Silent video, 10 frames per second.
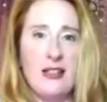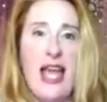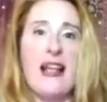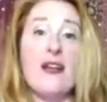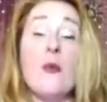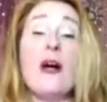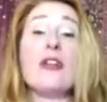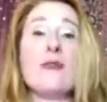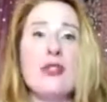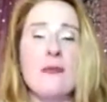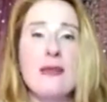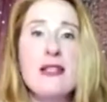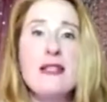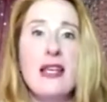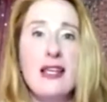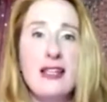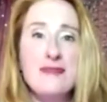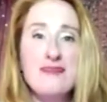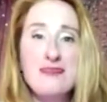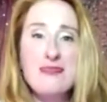hail and welcome to the mystic
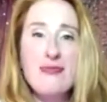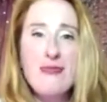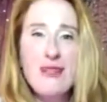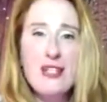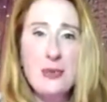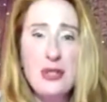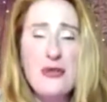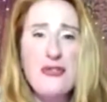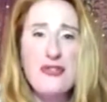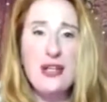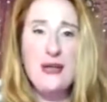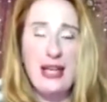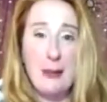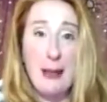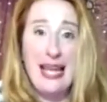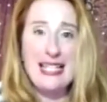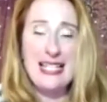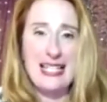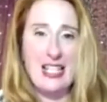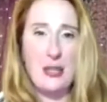i want you to feel that
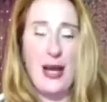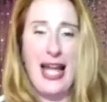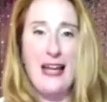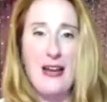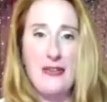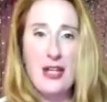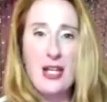capacity that you have